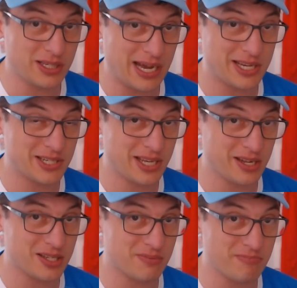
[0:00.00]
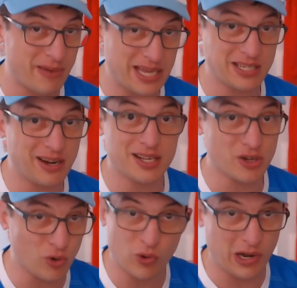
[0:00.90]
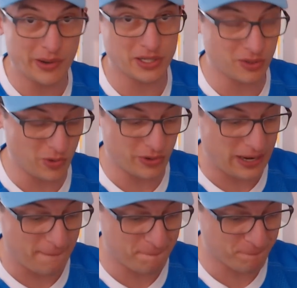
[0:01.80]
Argentina's main guys are all going to the World Cup.